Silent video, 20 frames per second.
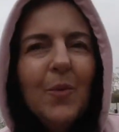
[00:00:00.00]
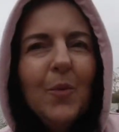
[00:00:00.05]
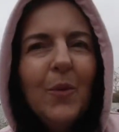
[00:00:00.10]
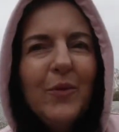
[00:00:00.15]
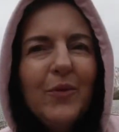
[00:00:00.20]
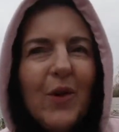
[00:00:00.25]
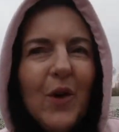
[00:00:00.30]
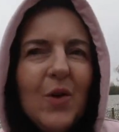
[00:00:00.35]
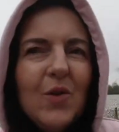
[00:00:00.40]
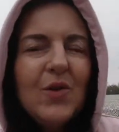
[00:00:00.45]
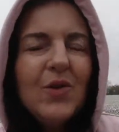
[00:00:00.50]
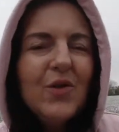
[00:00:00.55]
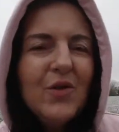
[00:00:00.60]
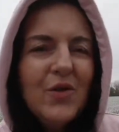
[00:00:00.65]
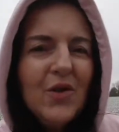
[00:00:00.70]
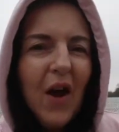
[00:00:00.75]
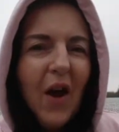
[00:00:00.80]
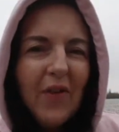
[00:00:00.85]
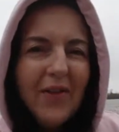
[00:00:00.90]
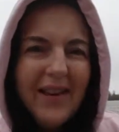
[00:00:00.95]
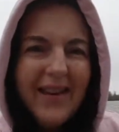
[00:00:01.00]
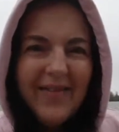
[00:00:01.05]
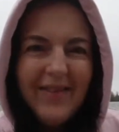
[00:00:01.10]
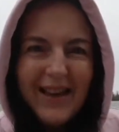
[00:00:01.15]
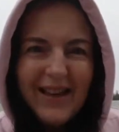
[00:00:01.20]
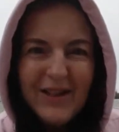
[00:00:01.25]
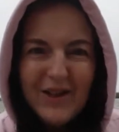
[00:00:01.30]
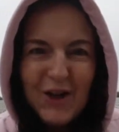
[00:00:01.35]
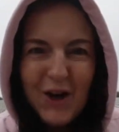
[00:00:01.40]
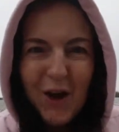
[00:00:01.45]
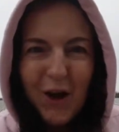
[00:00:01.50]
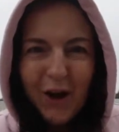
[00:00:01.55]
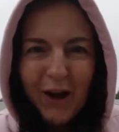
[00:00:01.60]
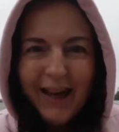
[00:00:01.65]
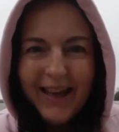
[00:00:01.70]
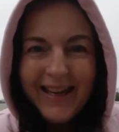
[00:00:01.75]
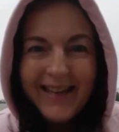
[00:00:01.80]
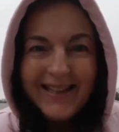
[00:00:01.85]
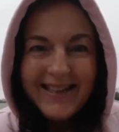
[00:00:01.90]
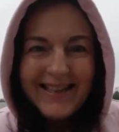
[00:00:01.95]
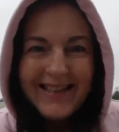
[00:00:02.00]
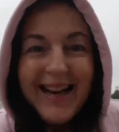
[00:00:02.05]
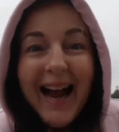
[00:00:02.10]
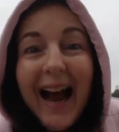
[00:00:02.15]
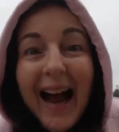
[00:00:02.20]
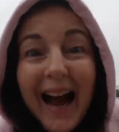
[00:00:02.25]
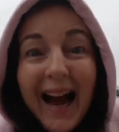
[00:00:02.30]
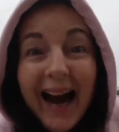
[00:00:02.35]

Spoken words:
they're turkeys.